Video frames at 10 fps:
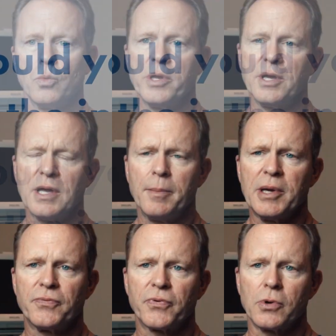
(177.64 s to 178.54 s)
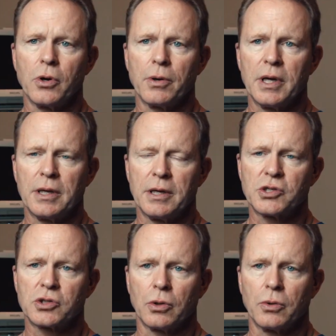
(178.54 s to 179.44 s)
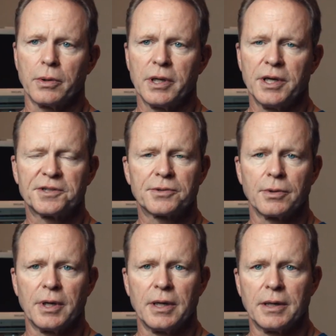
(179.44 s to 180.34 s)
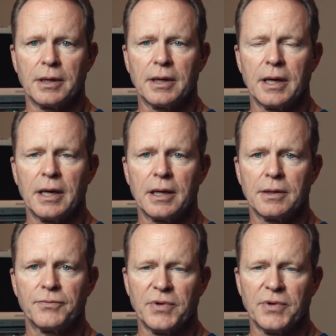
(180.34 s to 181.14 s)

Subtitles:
When you come in for your initial history and